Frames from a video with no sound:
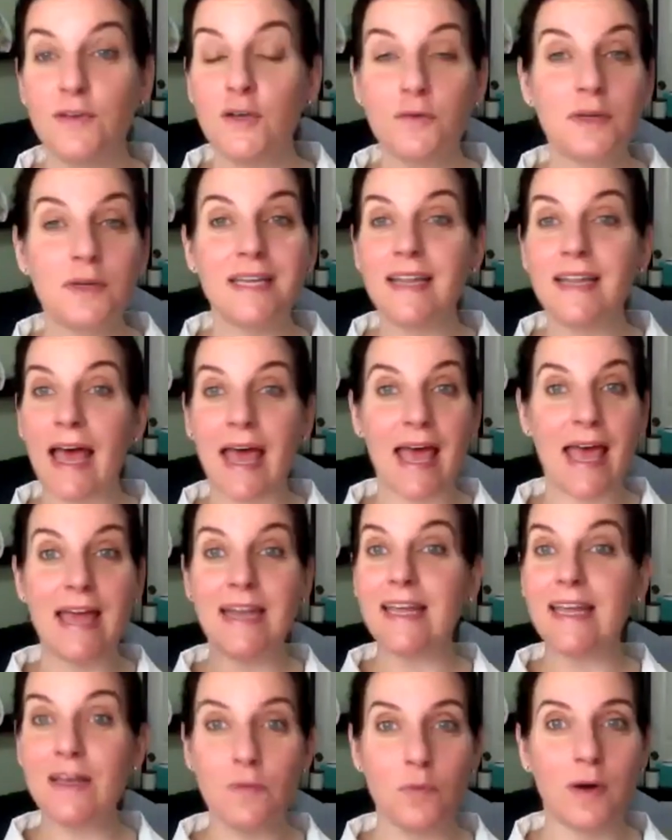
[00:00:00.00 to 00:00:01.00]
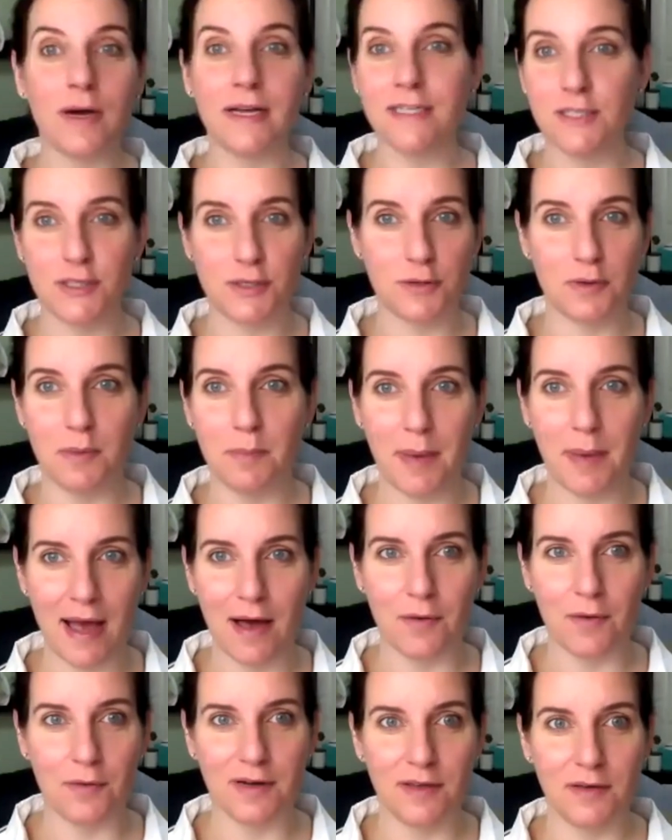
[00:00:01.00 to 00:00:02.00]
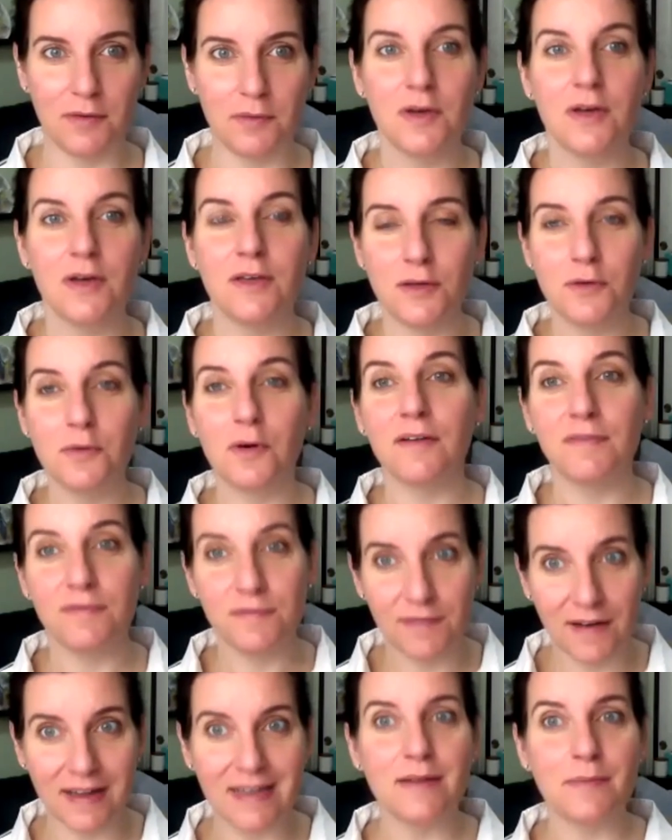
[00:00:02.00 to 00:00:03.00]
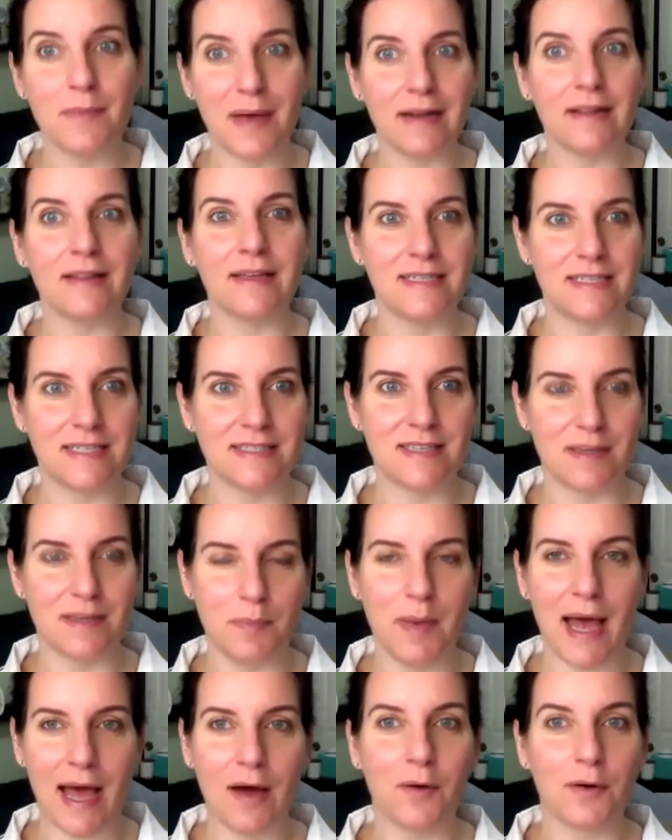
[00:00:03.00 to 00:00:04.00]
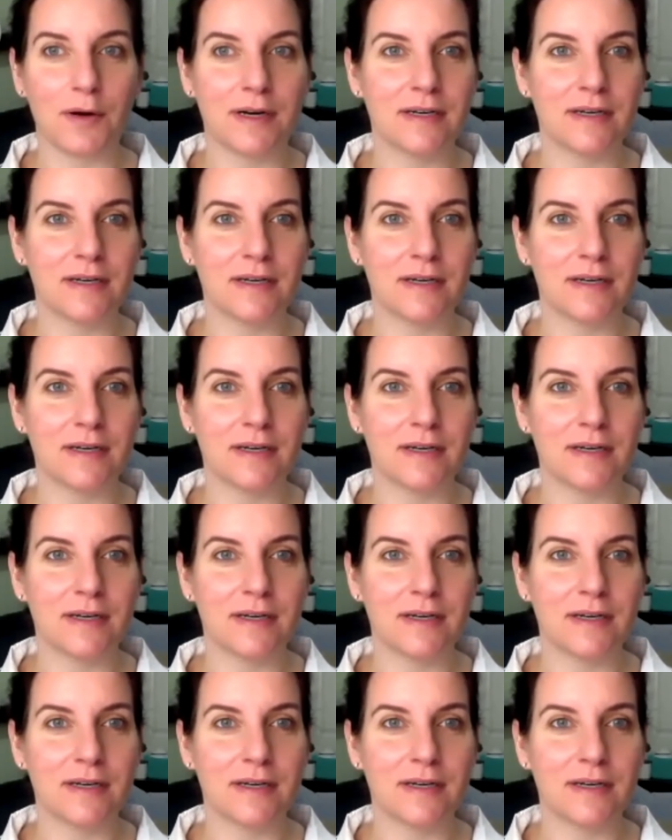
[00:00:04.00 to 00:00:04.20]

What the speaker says: need anyone to empower you, you are fundamentally disempowered.